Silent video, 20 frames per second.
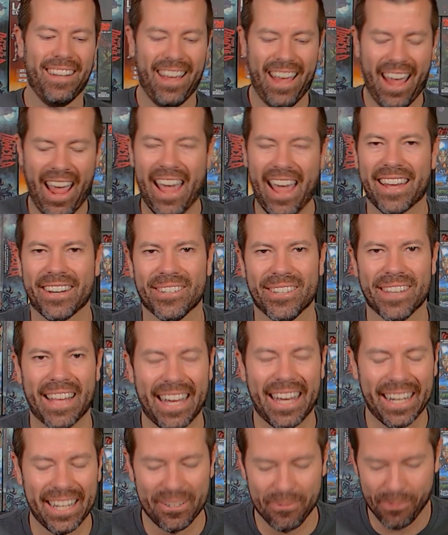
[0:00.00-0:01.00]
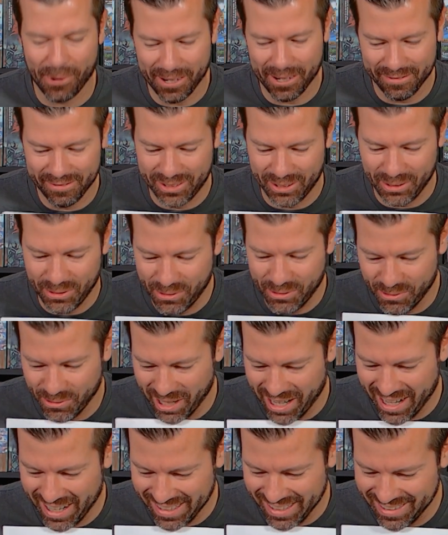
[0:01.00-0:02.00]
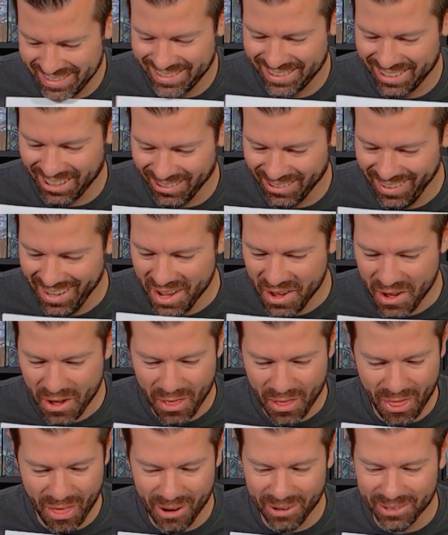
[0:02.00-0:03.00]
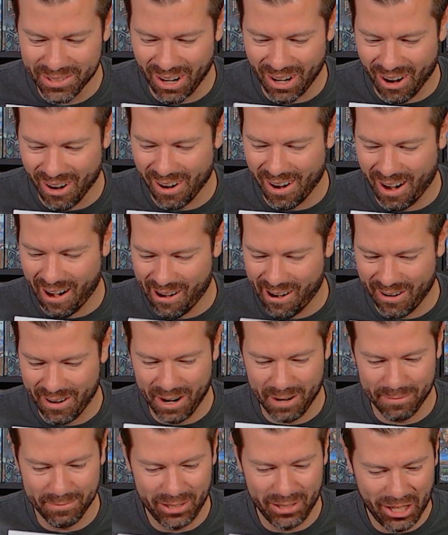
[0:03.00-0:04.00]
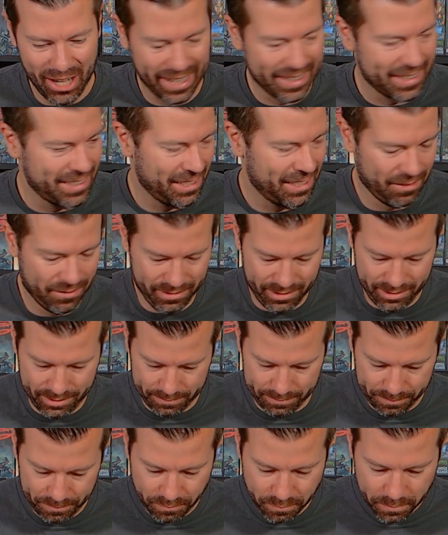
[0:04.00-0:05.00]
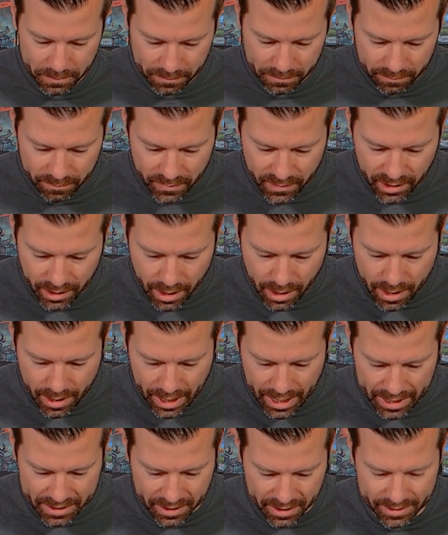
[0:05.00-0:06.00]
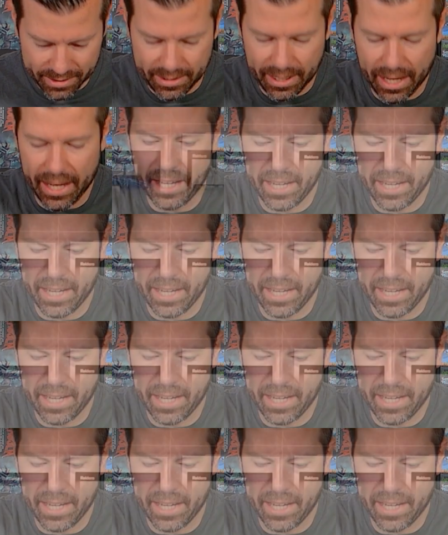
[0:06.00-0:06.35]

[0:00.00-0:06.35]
handle that in one of 2 ways. So those are our objectives. It does say